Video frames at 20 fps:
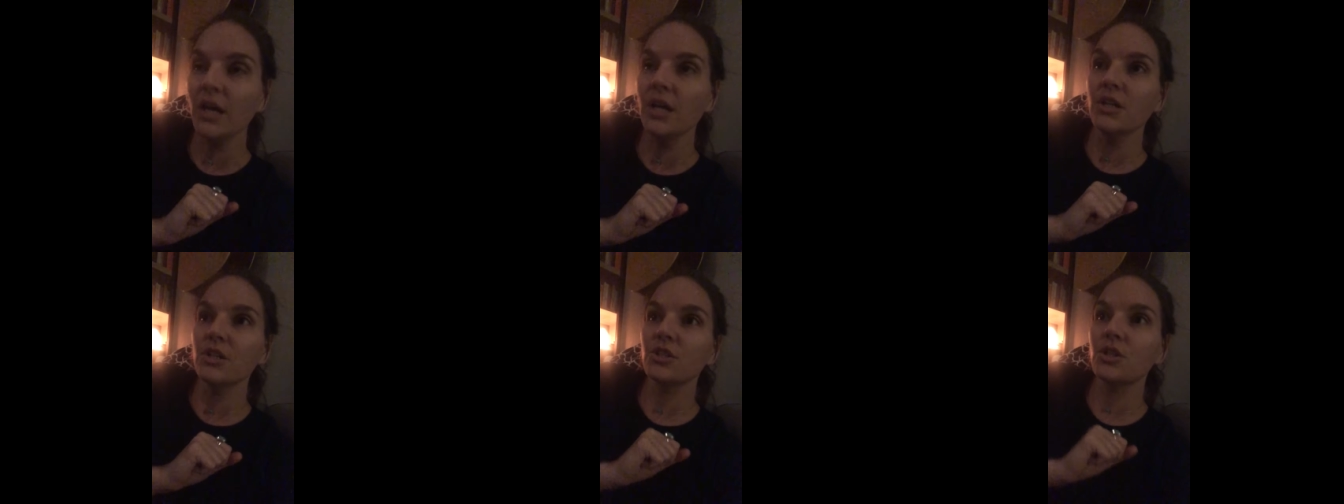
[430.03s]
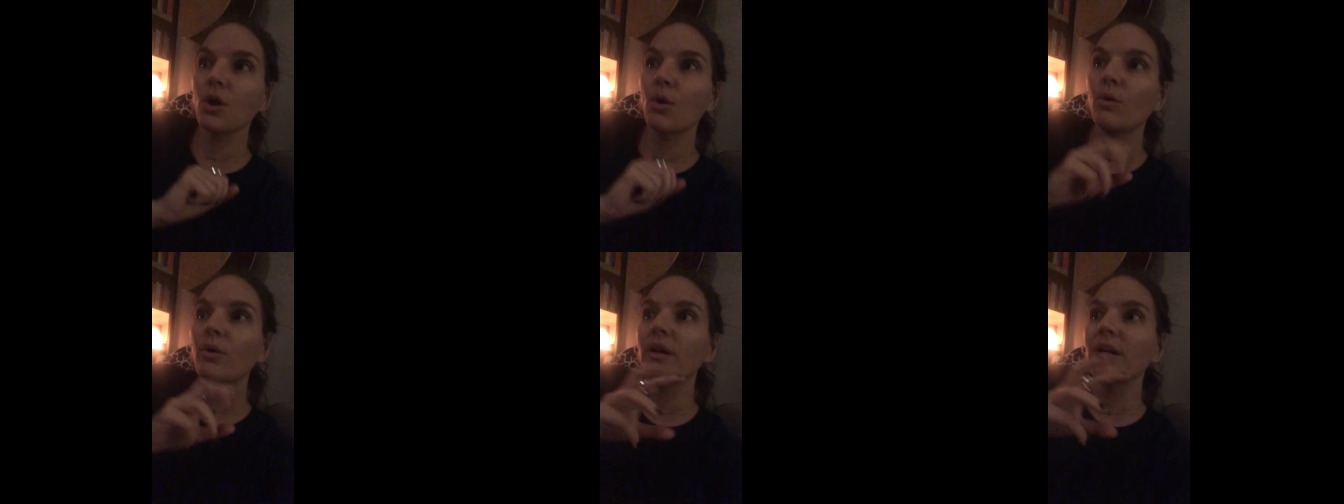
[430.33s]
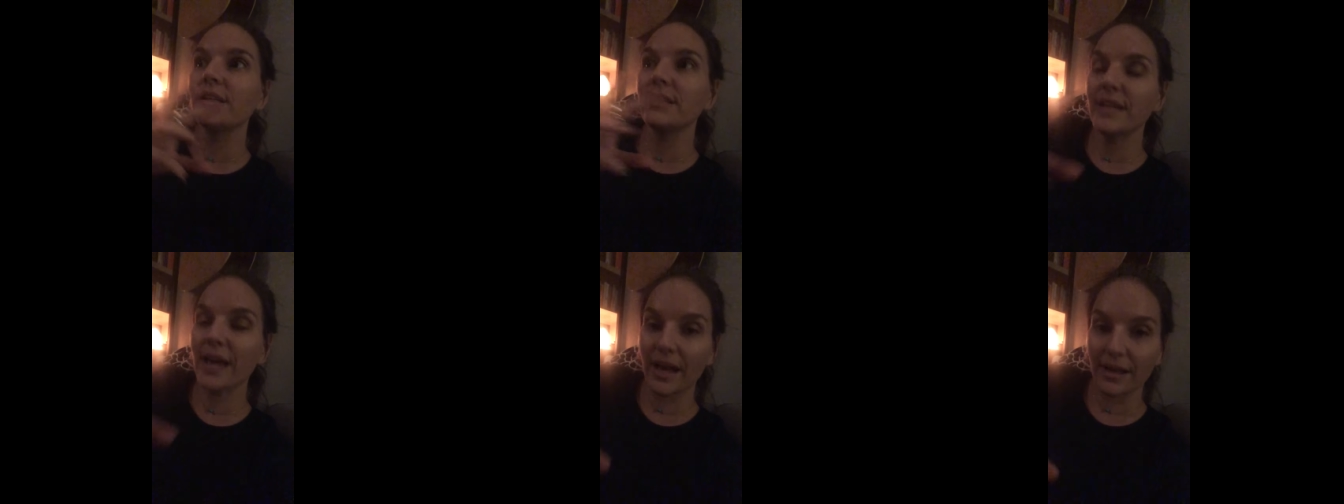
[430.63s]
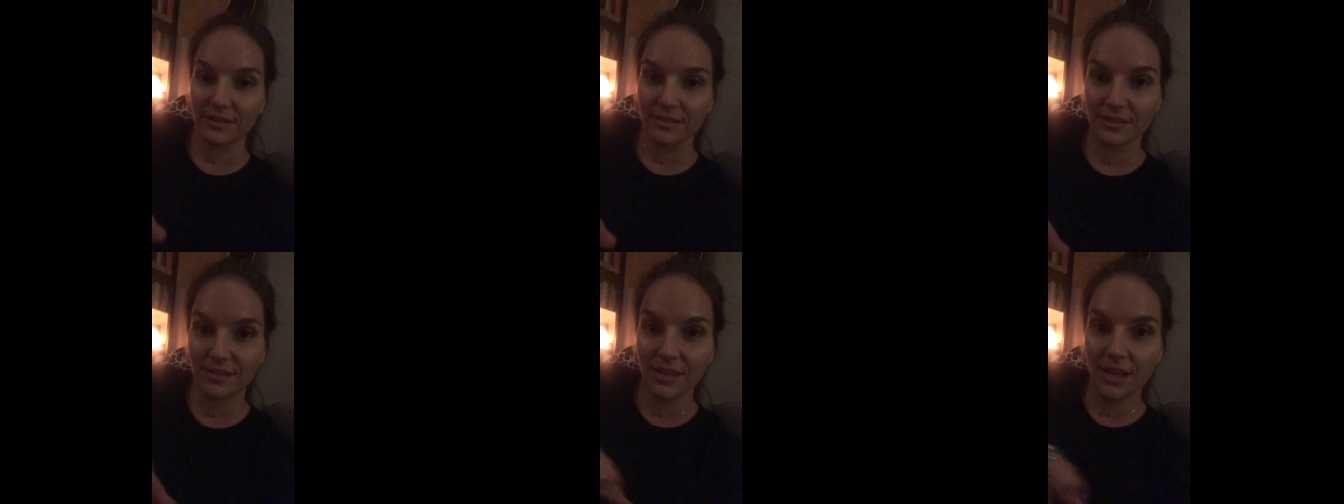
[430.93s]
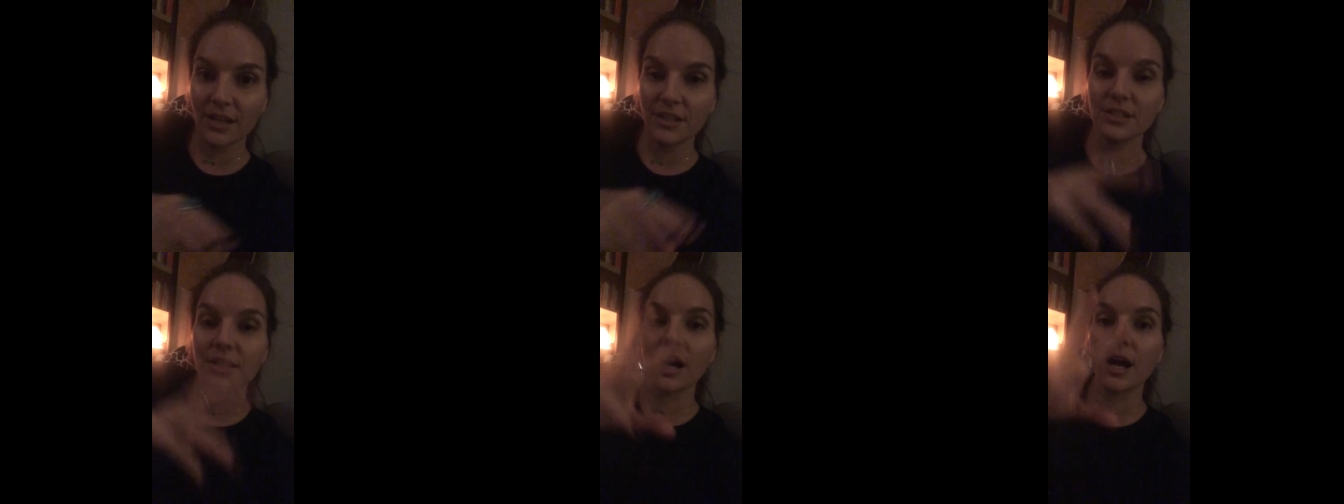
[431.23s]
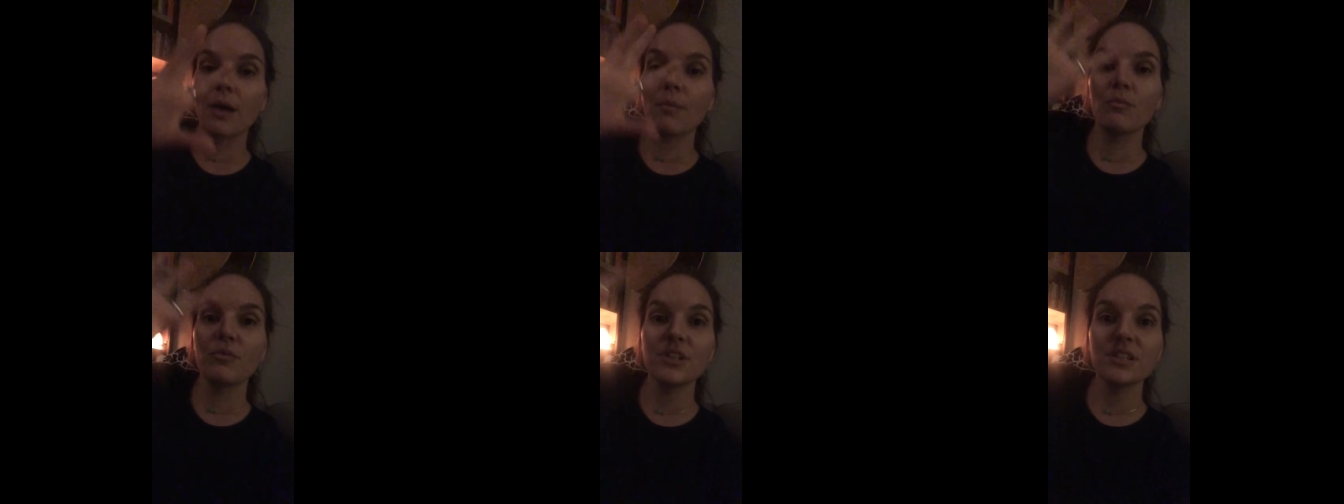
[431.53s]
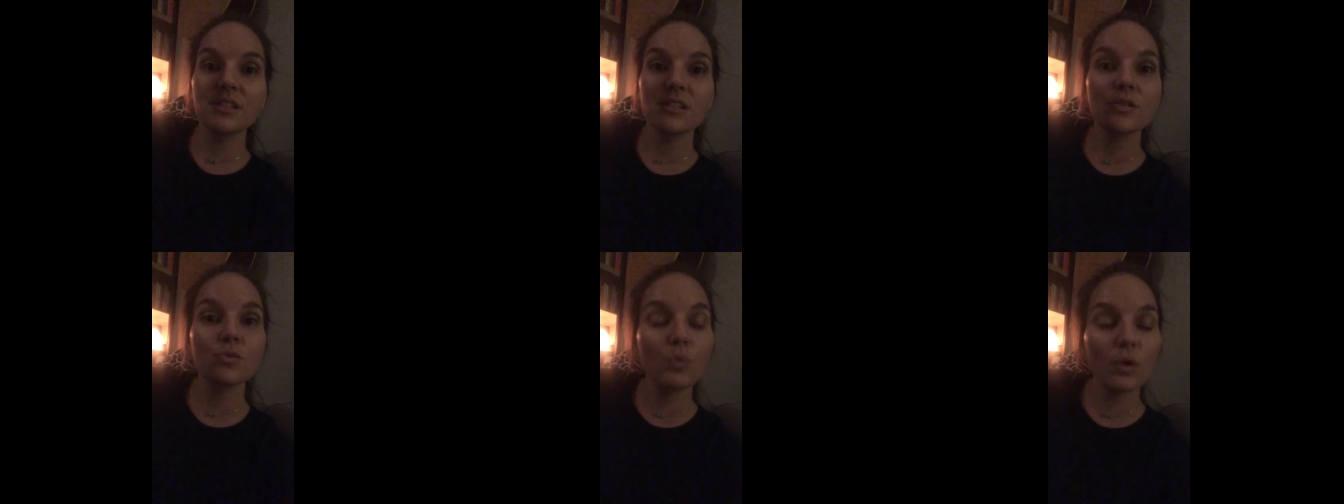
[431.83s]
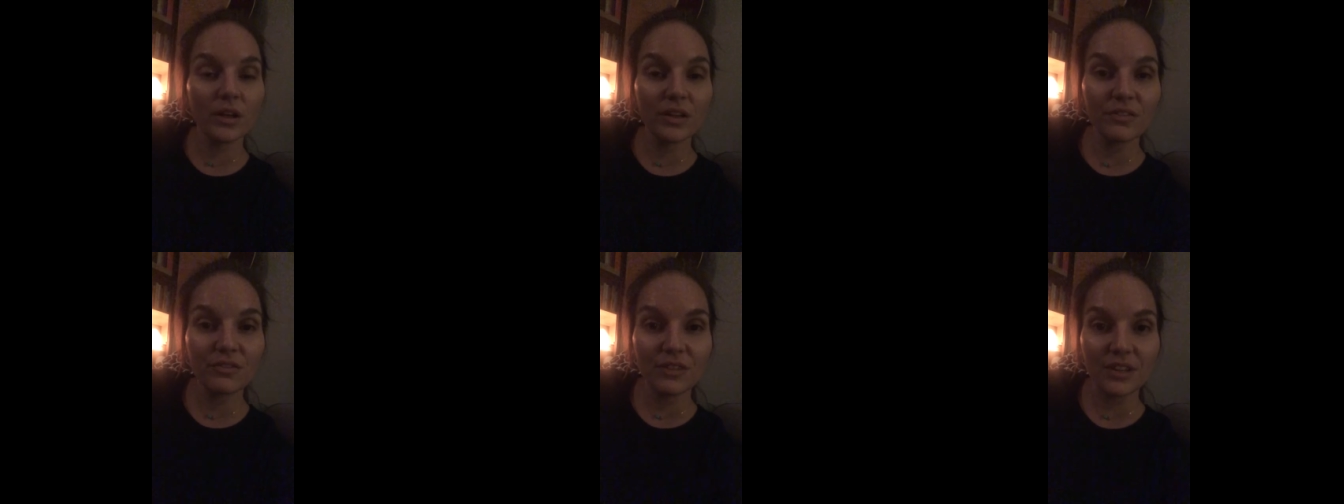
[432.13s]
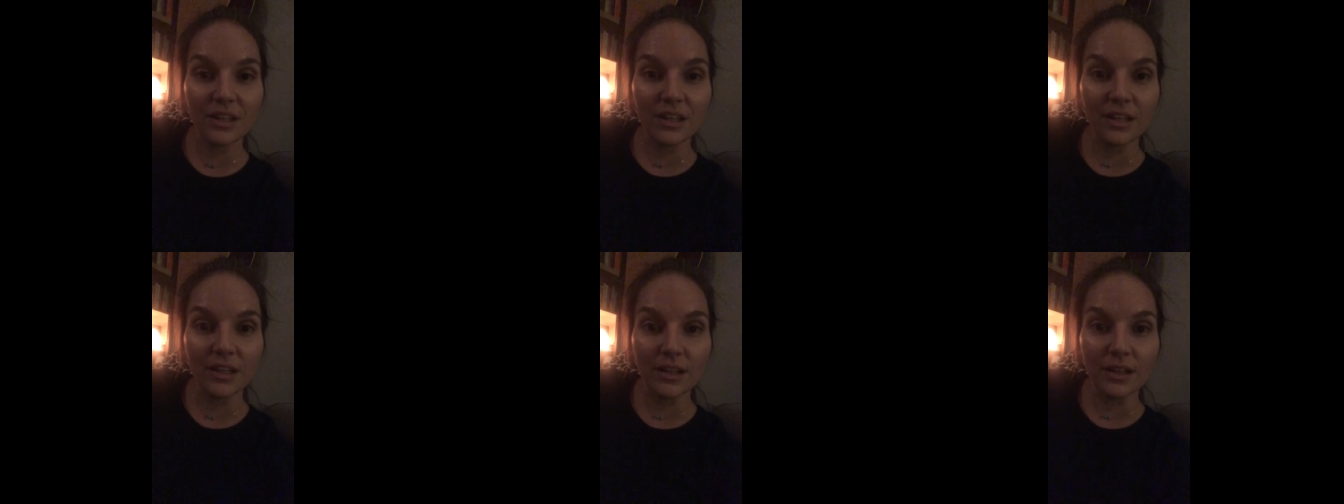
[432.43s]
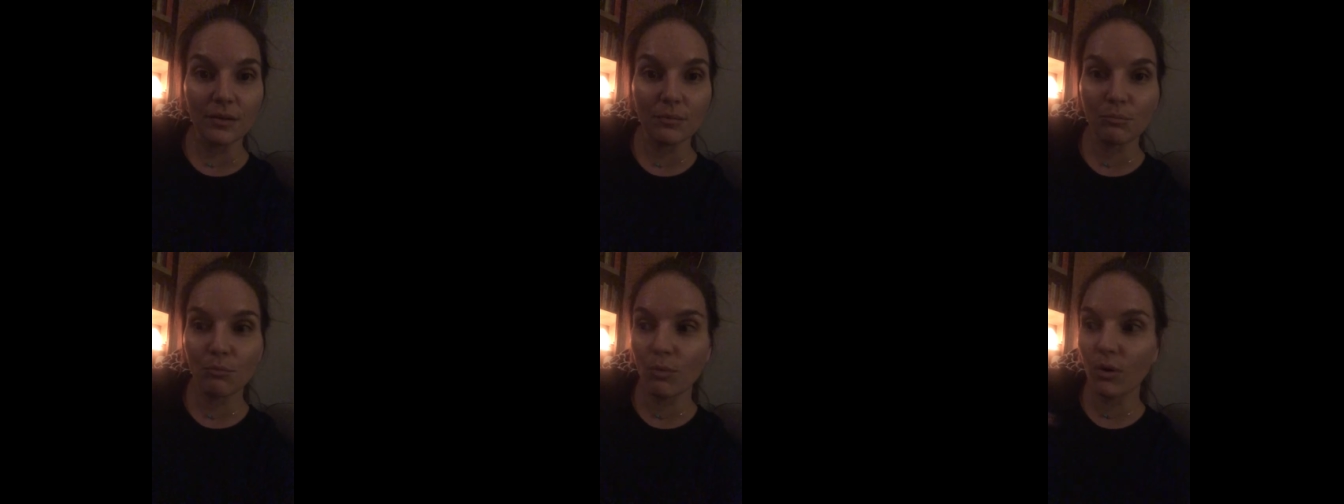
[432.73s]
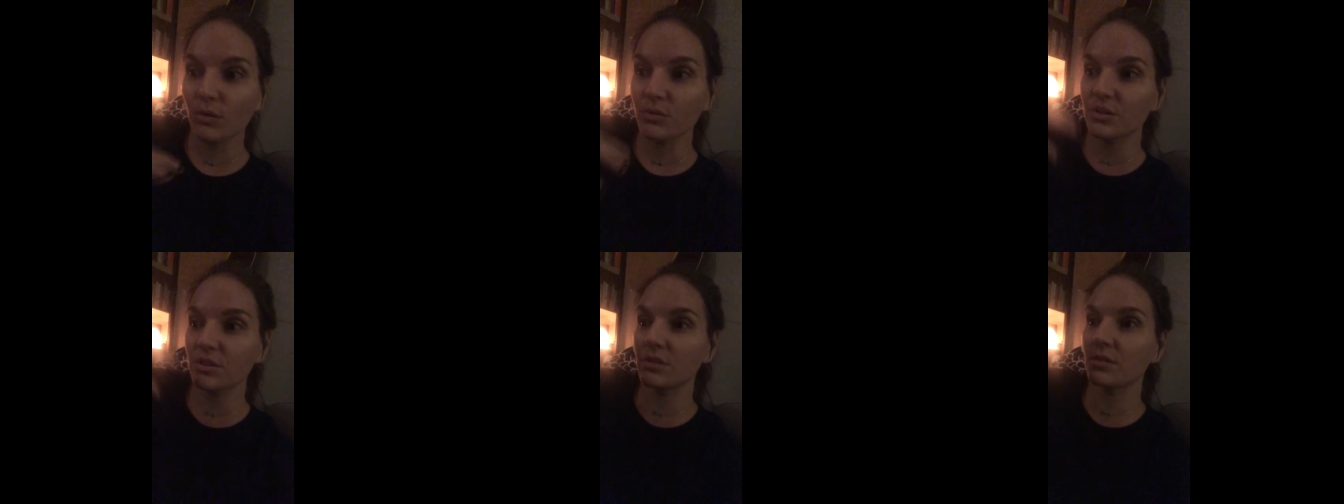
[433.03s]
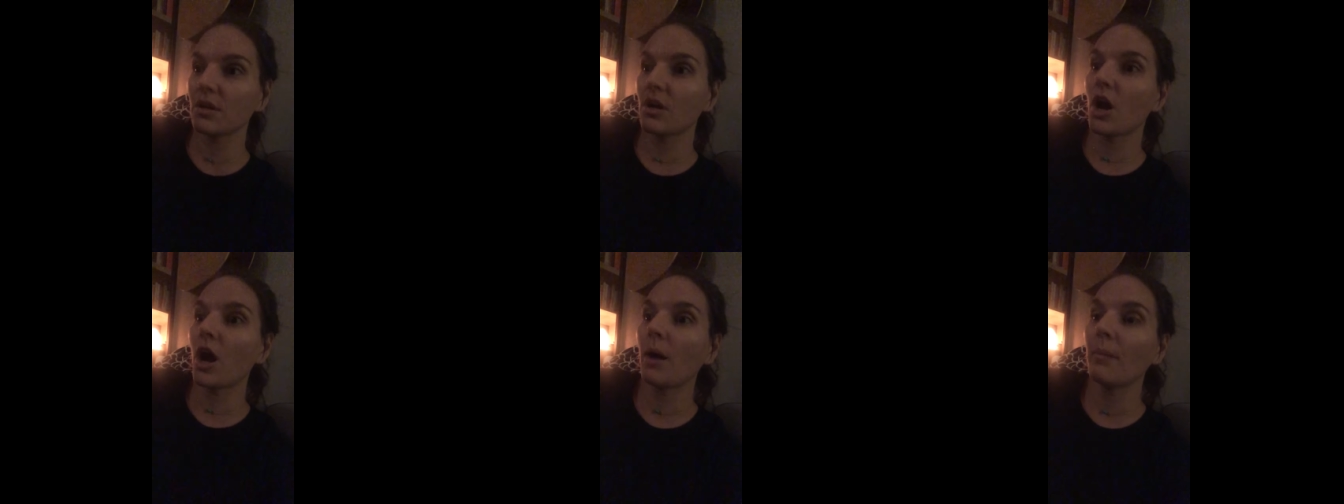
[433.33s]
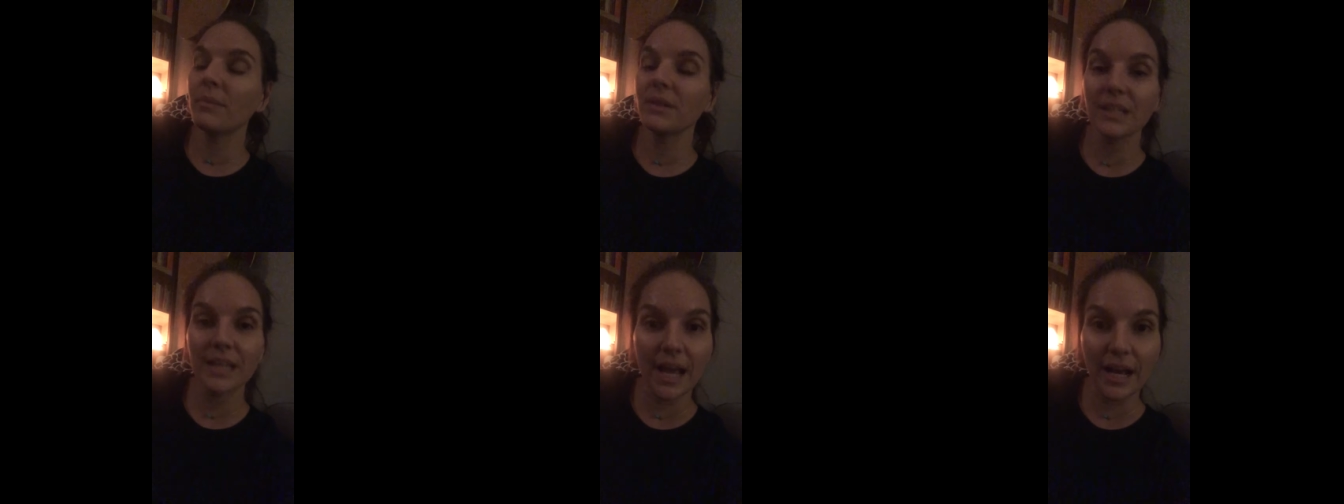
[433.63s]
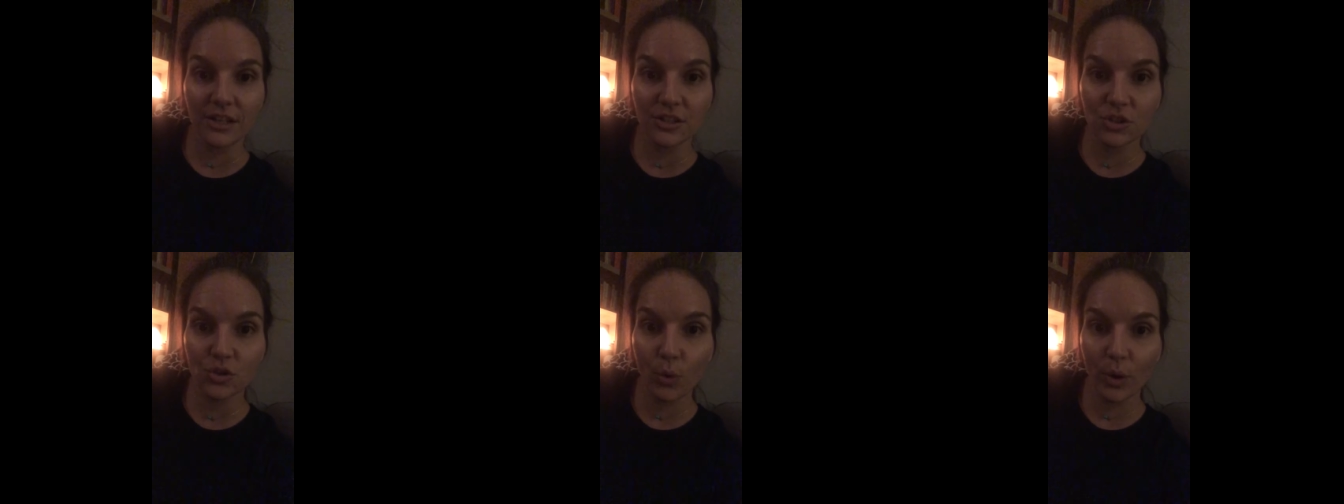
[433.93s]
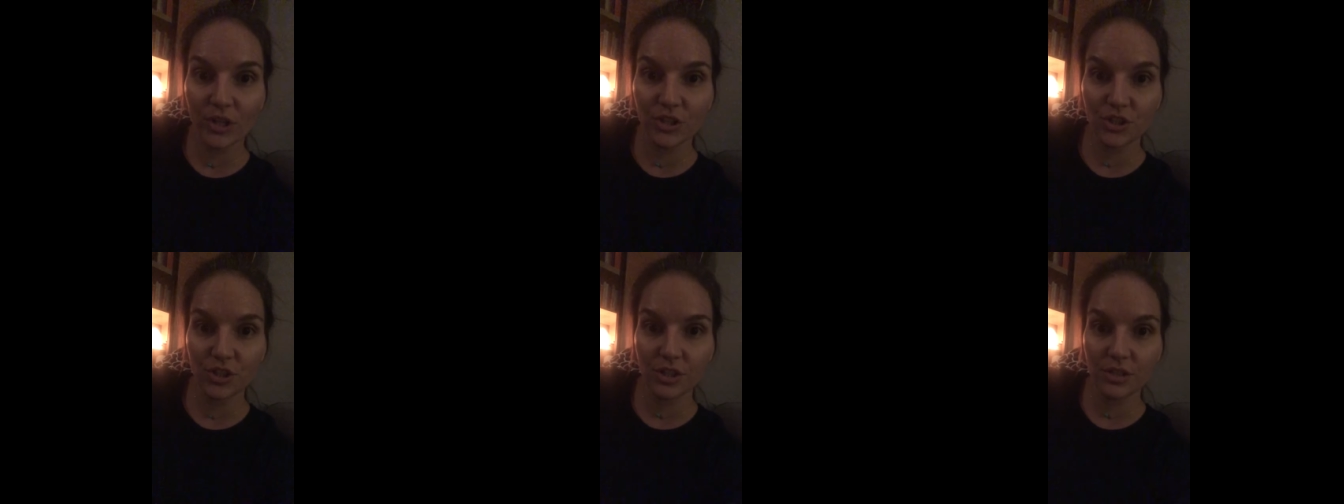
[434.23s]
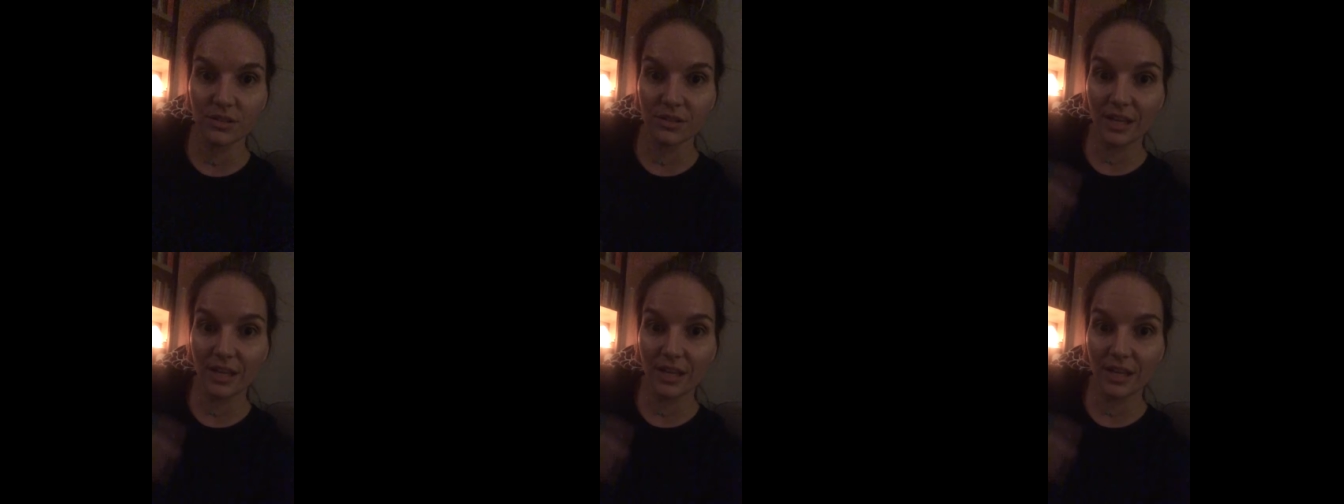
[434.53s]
So, yes, this is one of the most commonly asked questions.